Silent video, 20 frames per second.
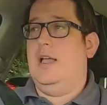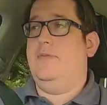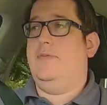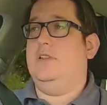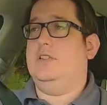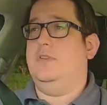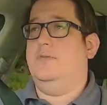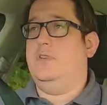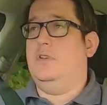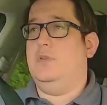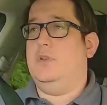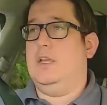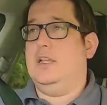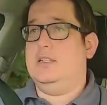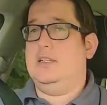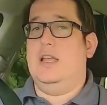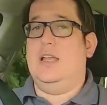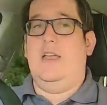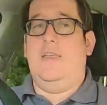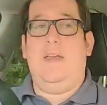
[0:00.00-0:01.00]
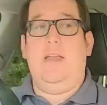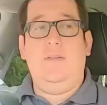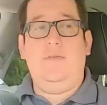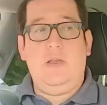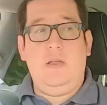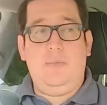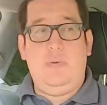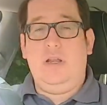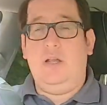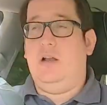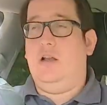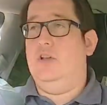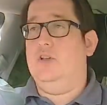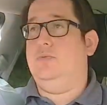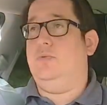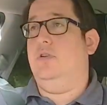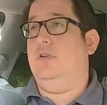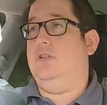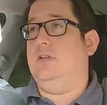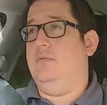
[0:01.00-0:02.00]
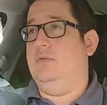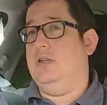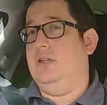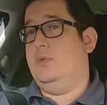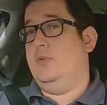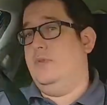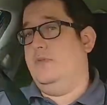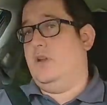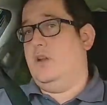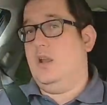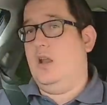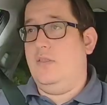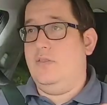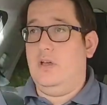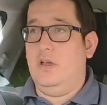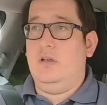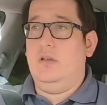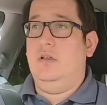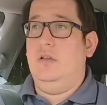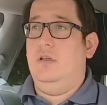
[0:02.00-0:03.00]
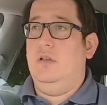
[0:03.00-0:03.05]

If it's a few days later, they've then been in close proximity with another,